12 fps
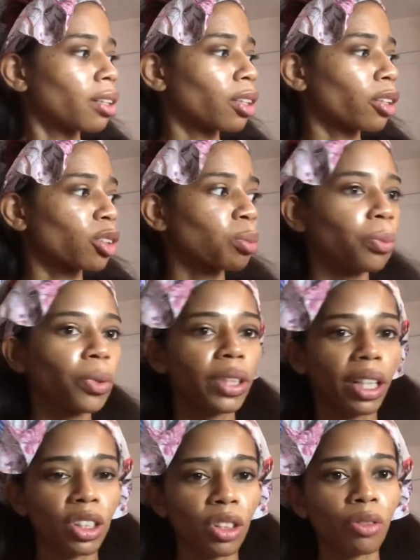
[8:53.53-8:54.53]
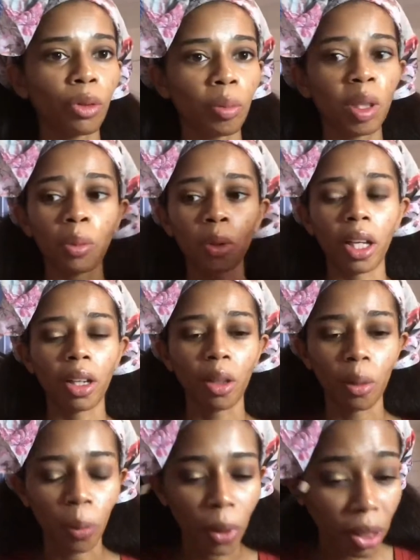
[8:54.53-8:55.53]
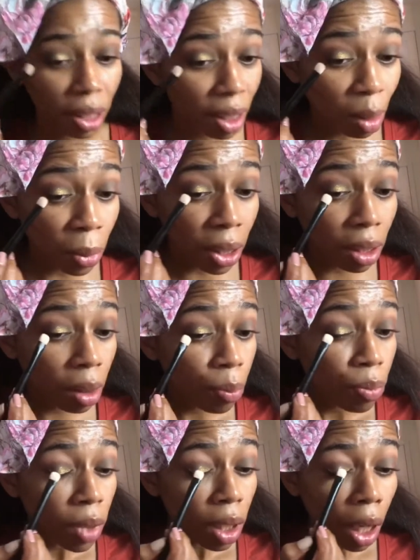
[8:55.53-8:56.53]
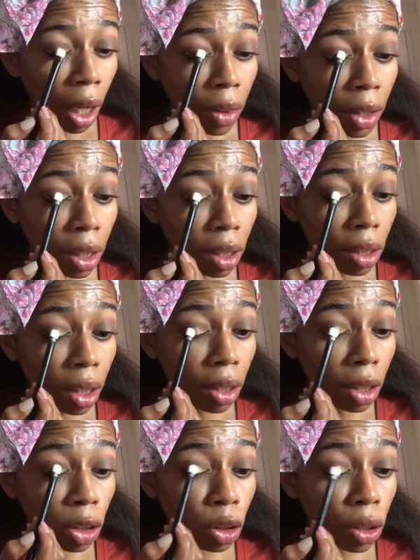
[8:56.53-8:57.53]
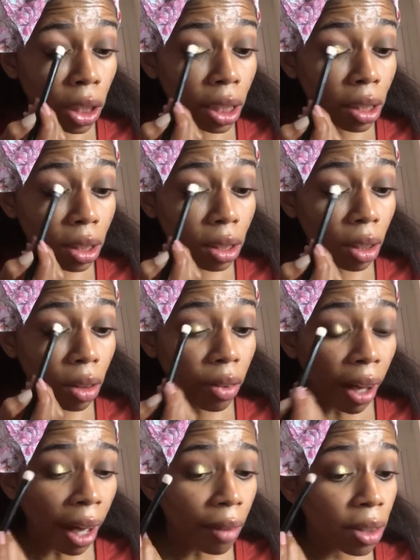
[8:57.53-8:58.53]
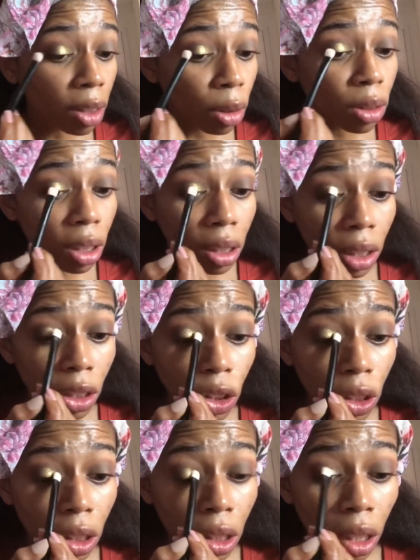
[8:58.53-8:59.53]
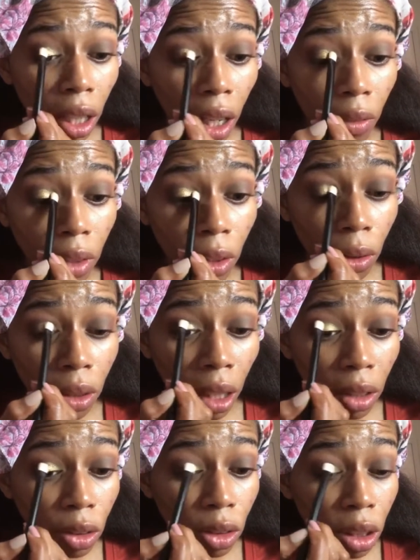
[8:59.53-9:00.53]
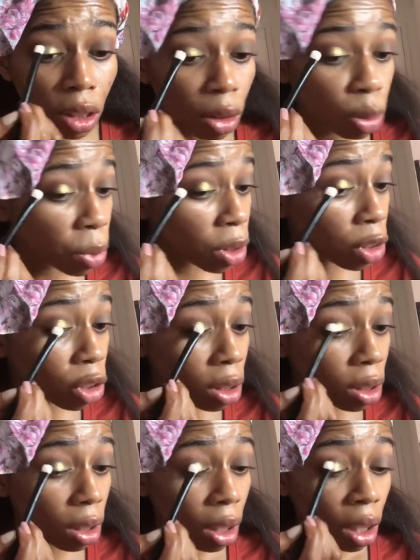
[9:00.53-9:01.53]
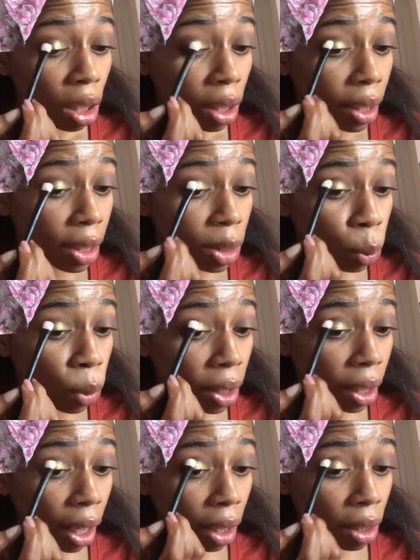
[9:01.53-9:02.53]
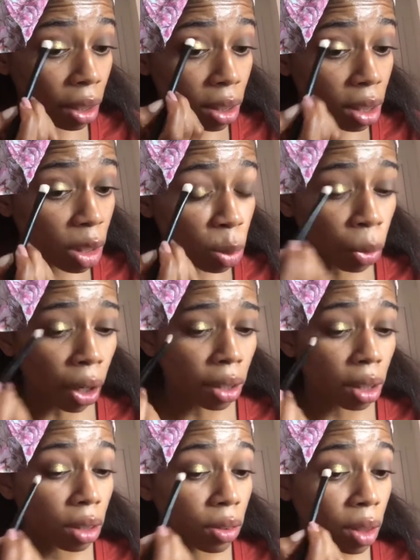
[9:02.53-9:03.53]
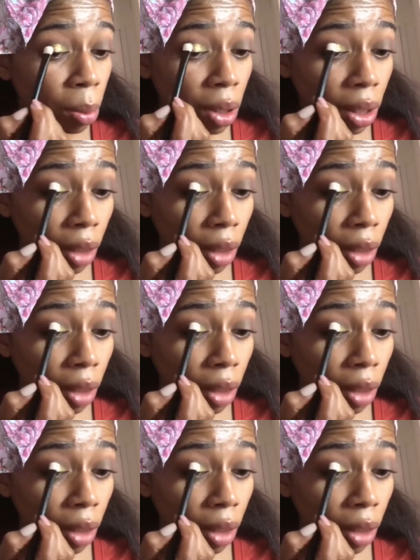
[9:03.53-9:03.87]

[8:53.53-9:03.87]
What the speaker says: there's protection for people that are working, but I think that the uniqueness of having those conditions and having those actors in those positions is what got us this product of something